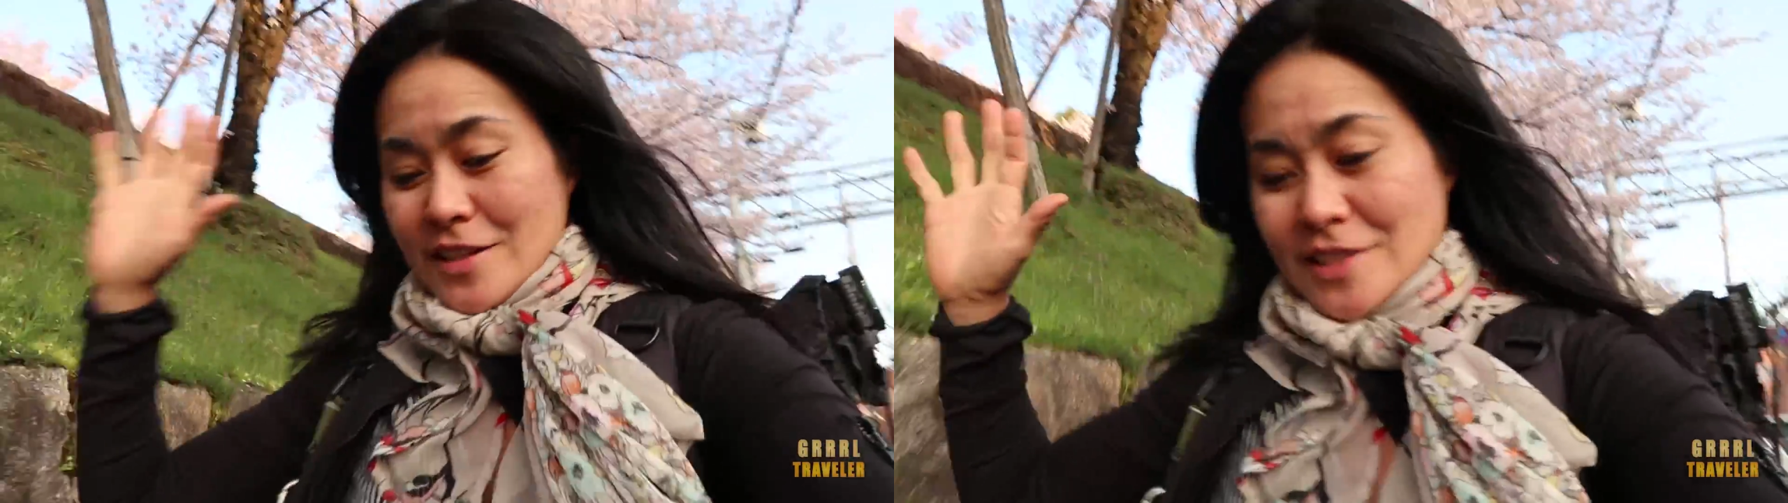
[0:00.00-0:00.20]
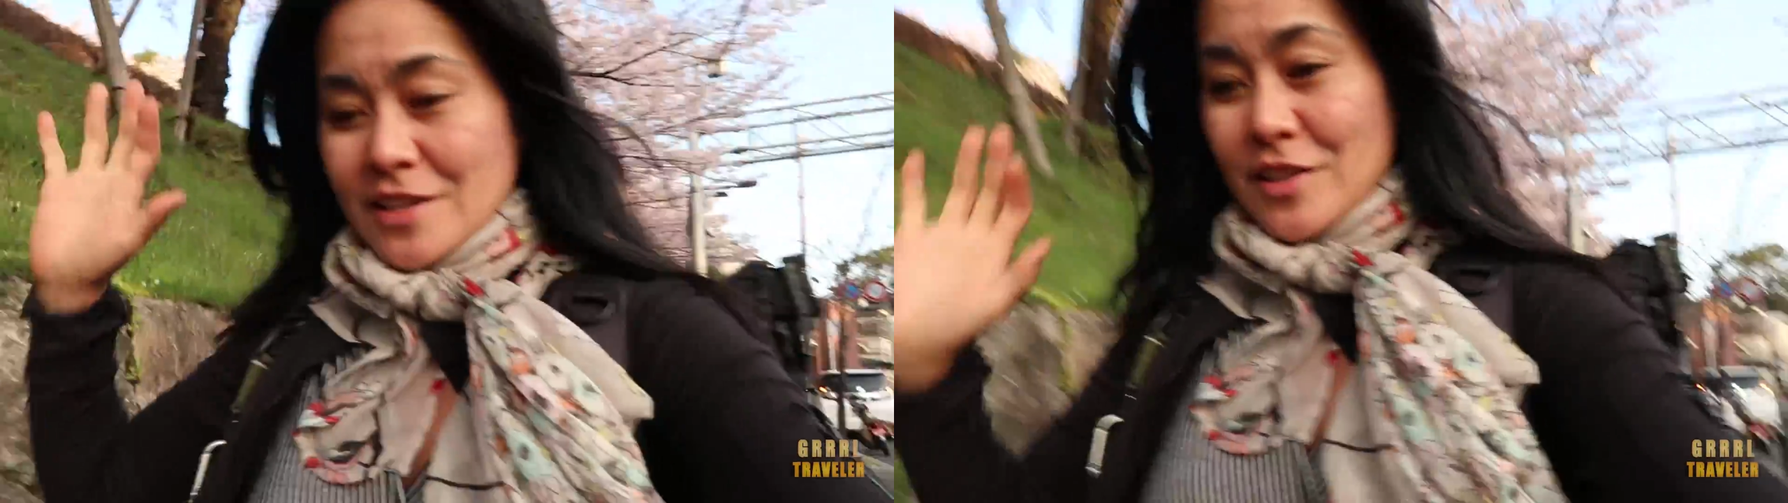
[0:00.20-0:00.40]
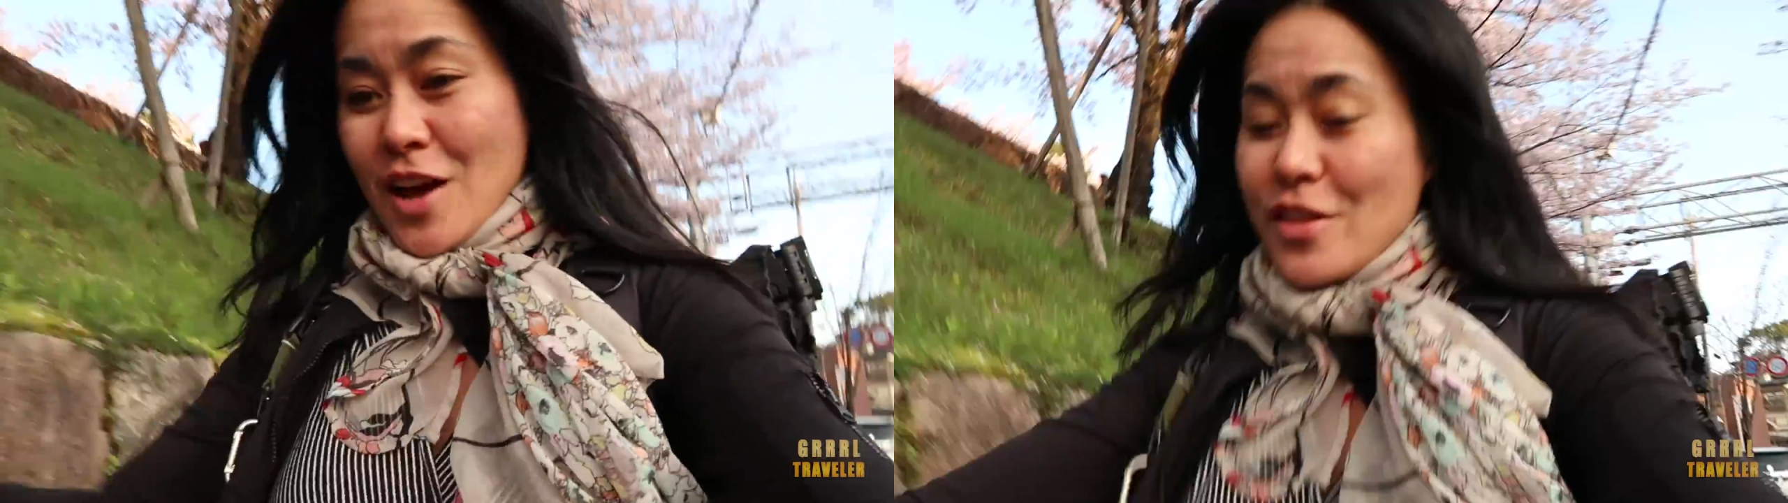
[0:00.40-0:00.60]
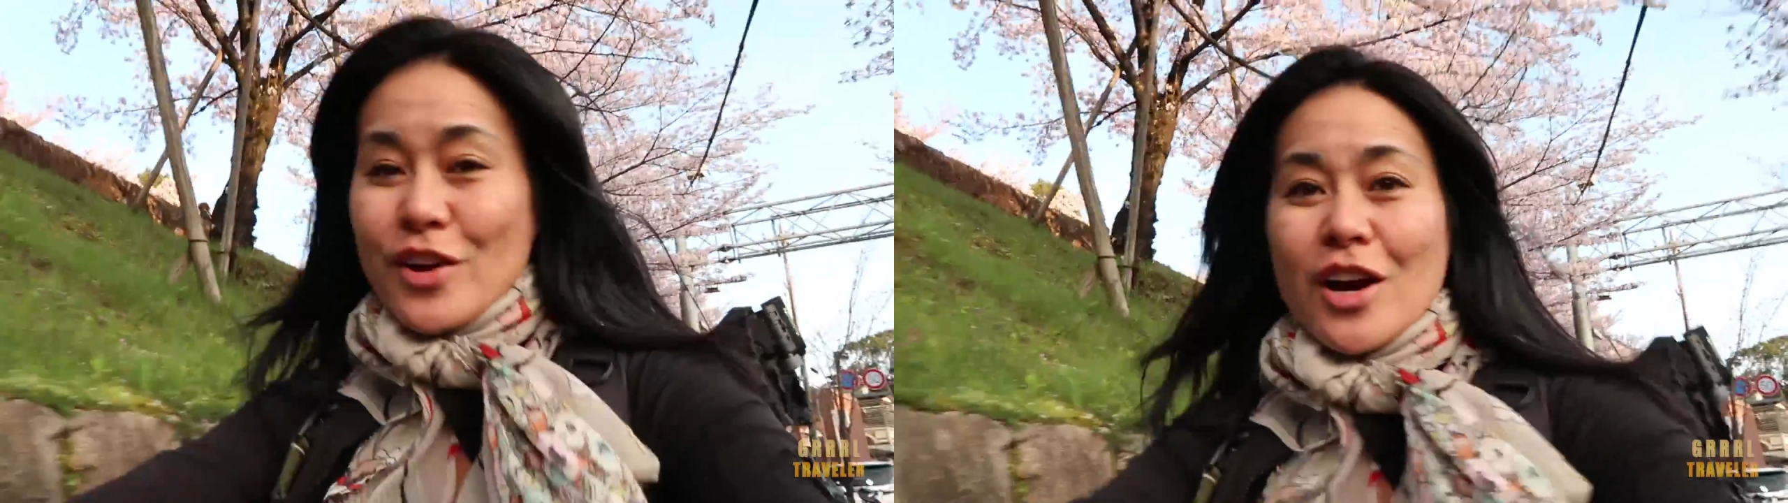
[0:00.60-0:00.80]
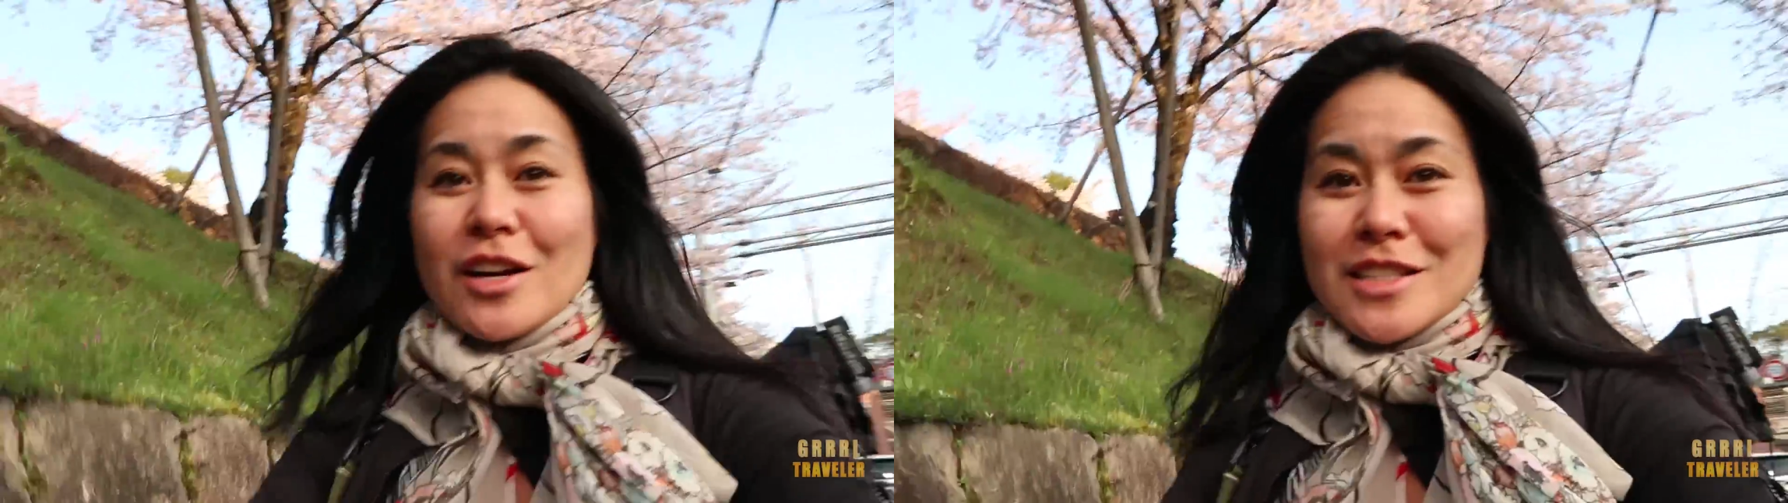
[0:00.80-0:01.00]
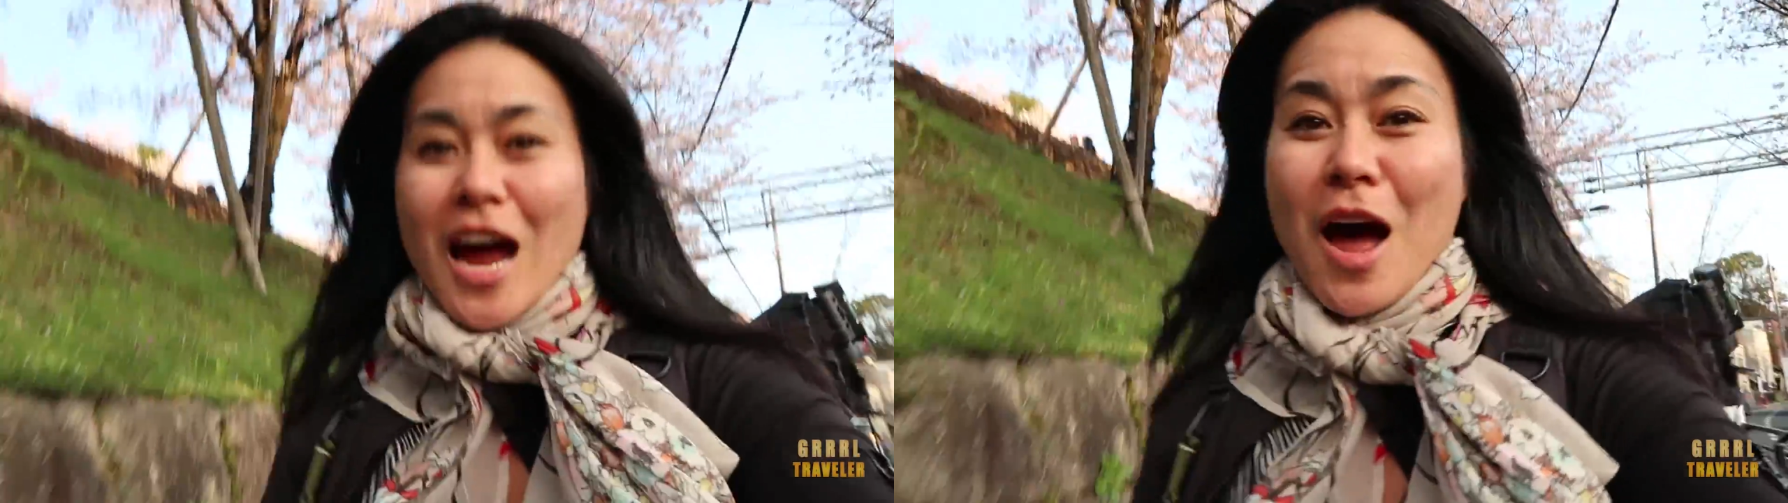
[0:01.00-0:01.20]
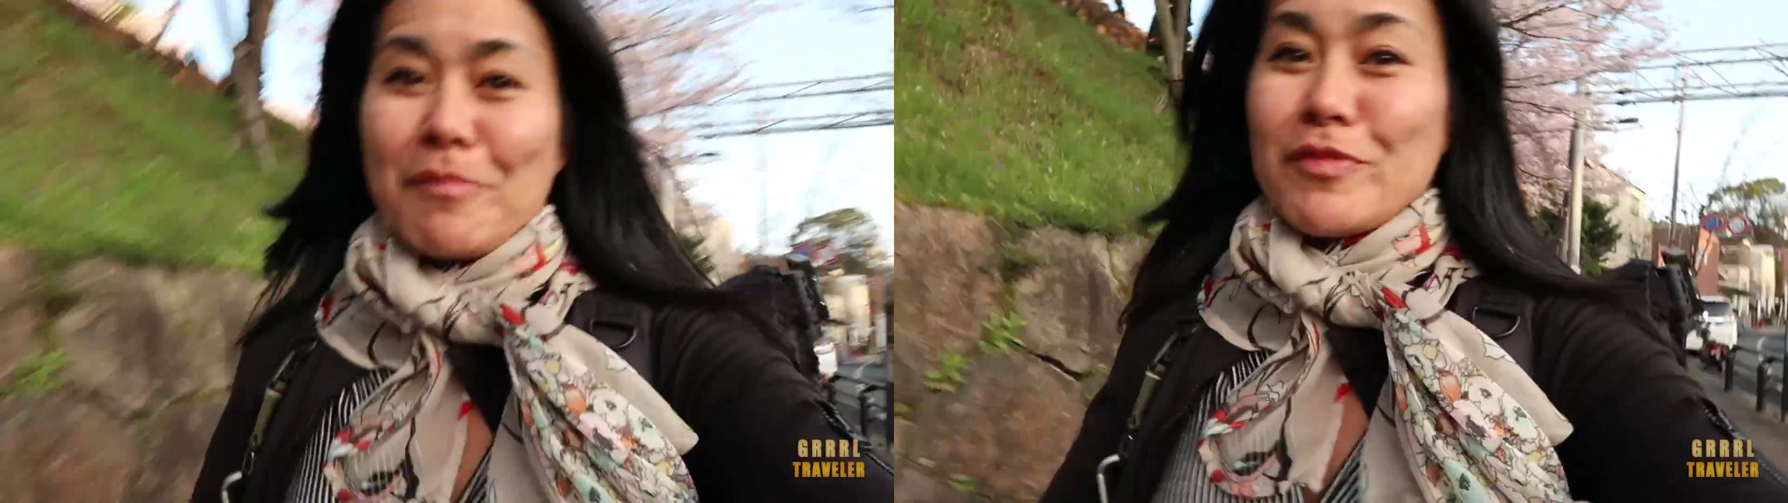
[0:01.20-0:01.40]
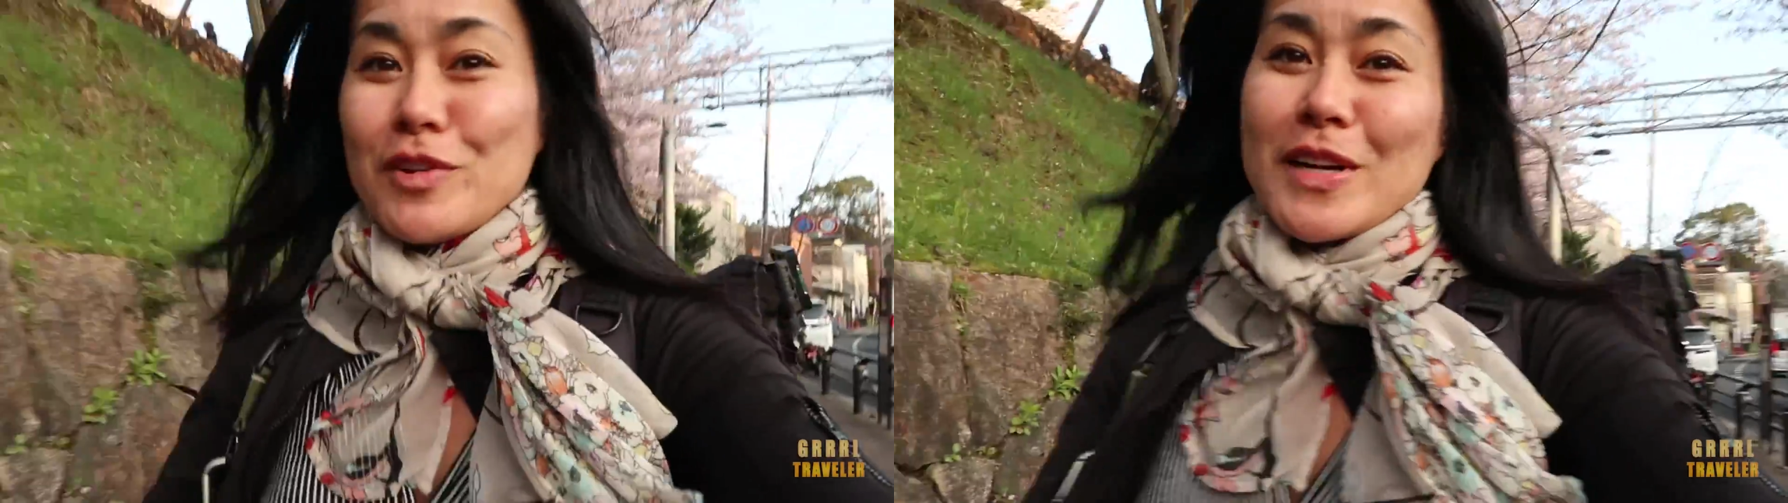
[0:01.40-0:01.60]
is another top
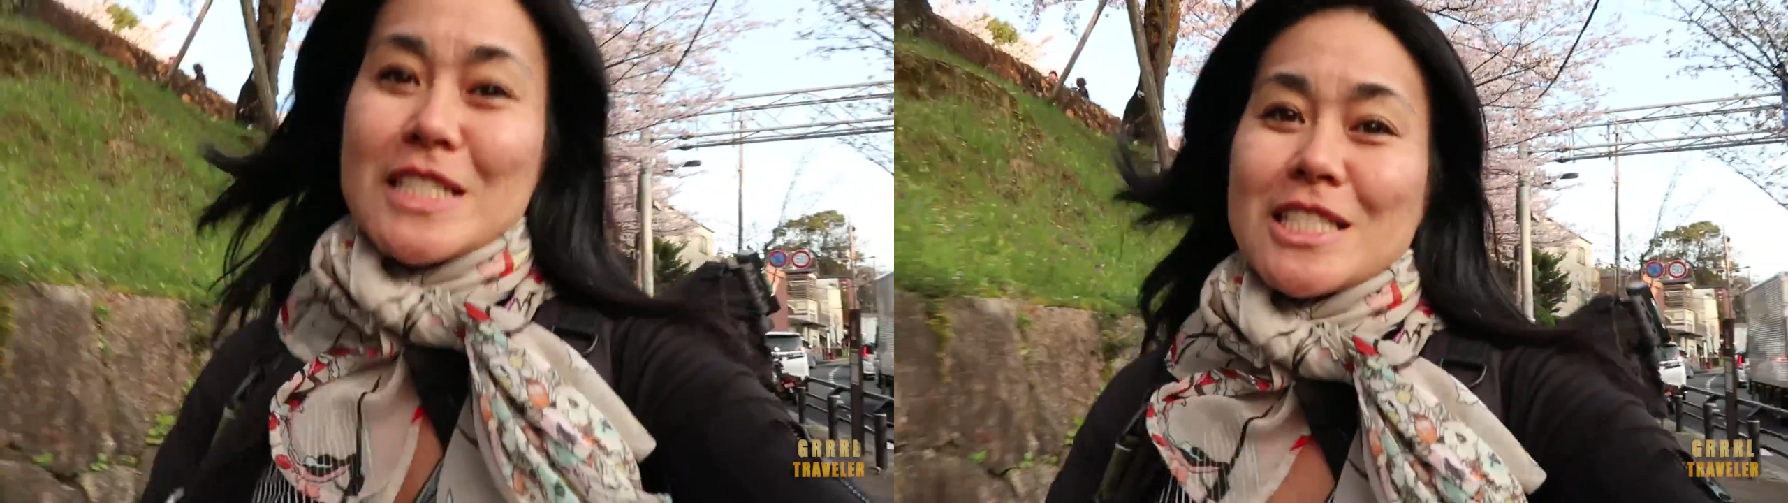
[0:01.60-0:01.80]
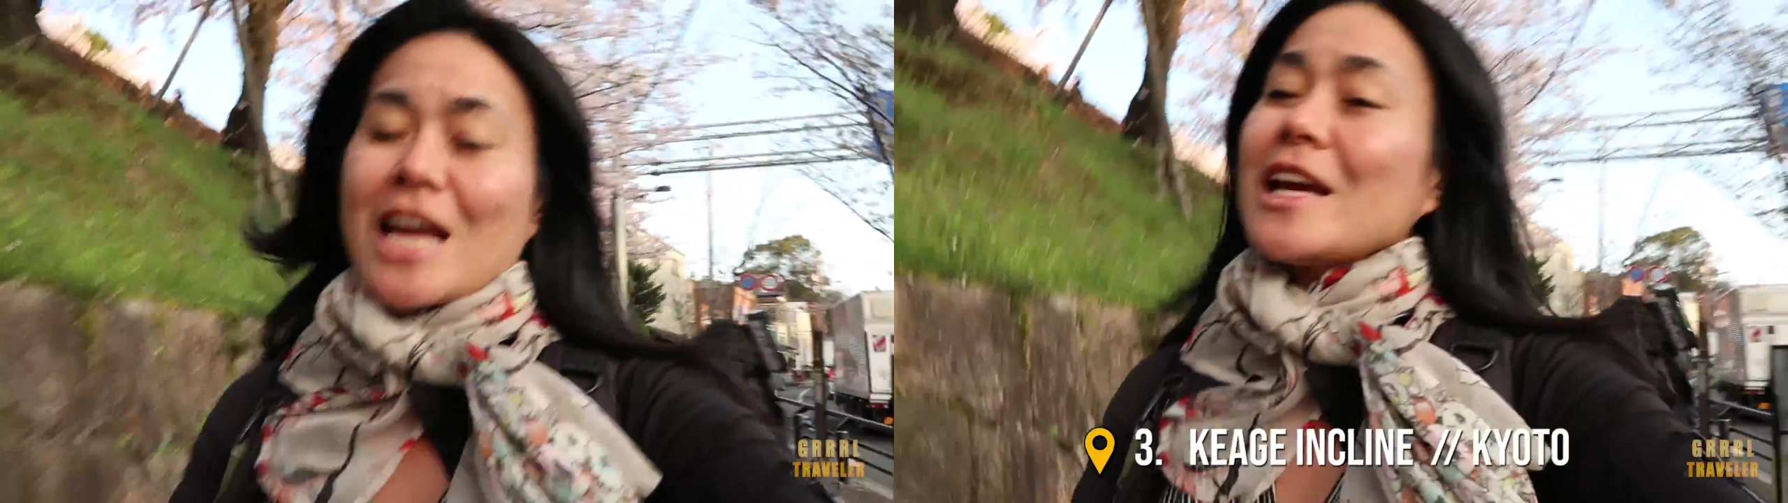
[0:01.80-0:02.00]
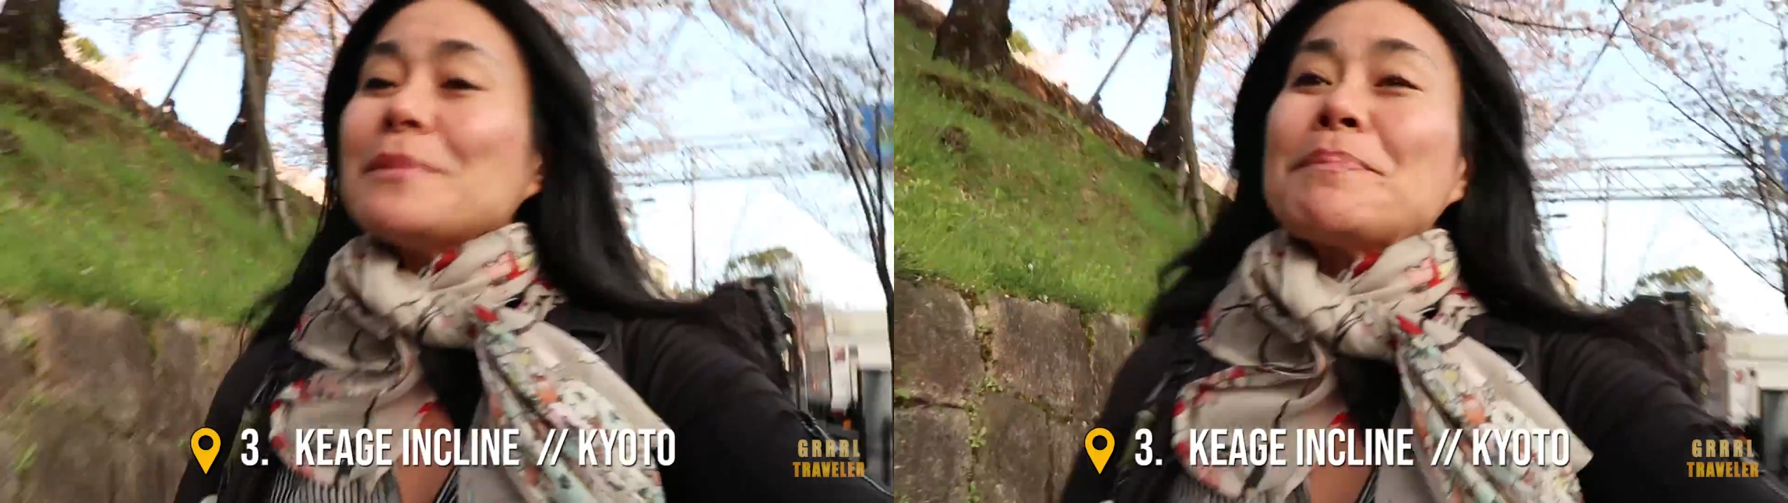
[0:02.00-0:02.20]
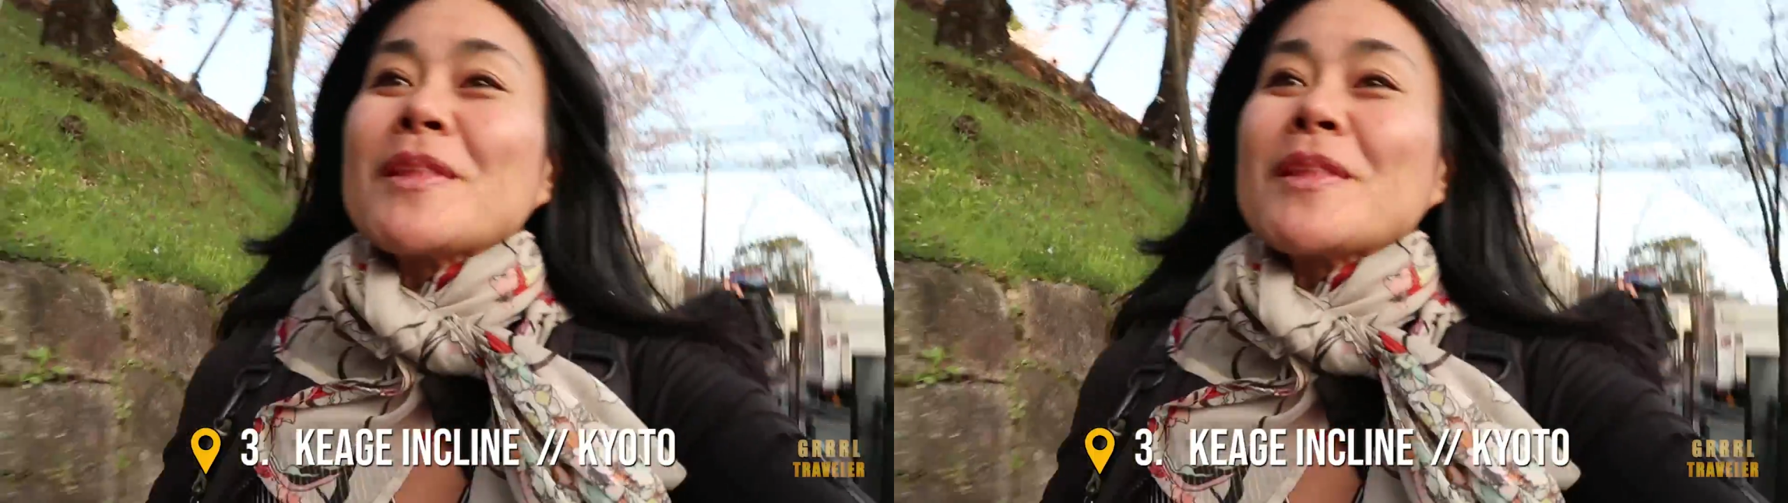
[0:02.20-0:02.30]
viewing site.